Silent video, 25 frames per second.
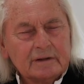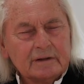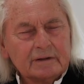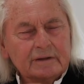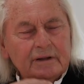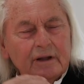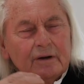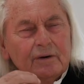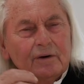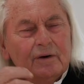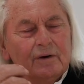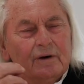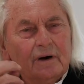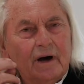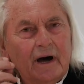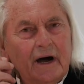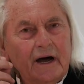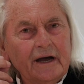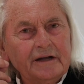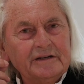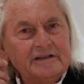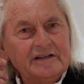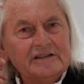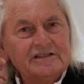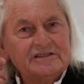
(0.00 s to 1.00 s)
So
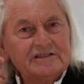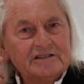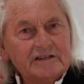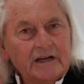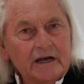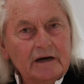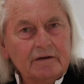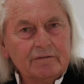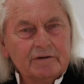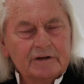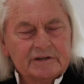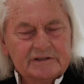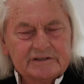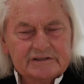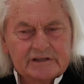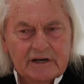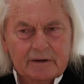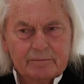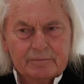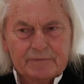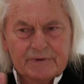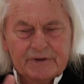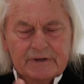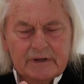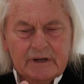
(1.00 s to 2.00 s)
I discovered
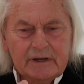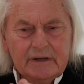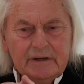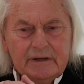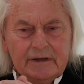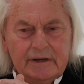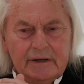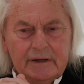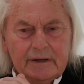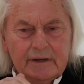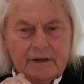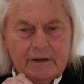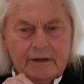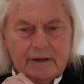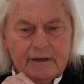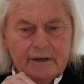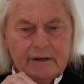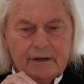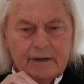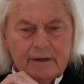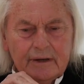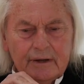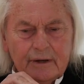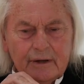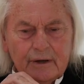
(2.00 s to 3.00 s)
something
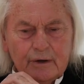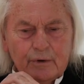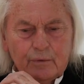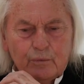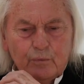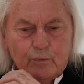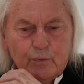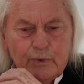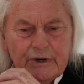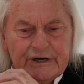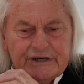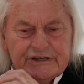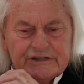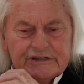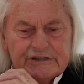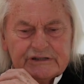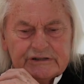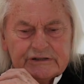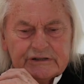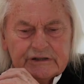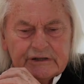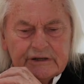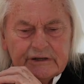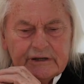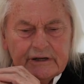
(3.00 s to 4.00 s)

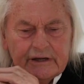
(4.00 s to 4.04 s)
which